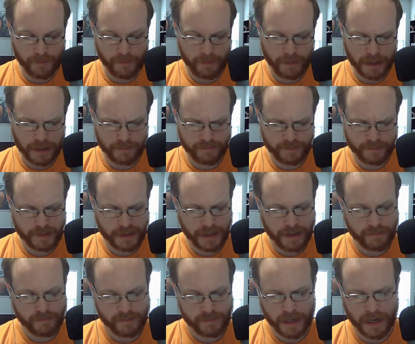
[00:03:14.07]
But
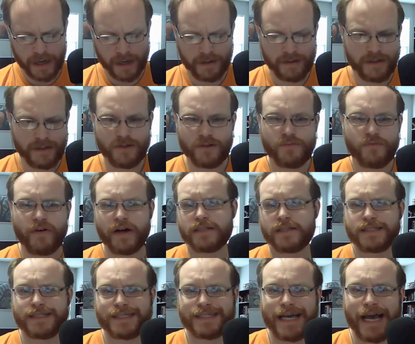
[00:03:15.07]
yeah, a little
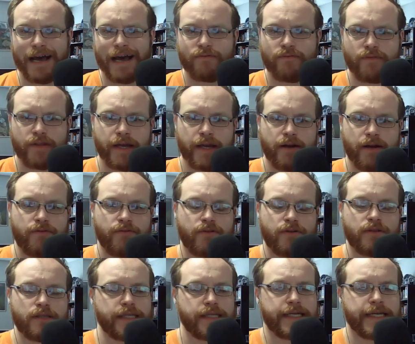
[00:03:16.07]
fun stat there
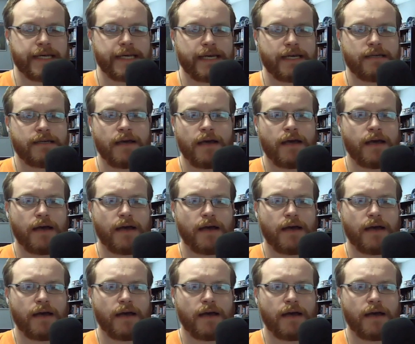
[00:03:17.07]
for the day.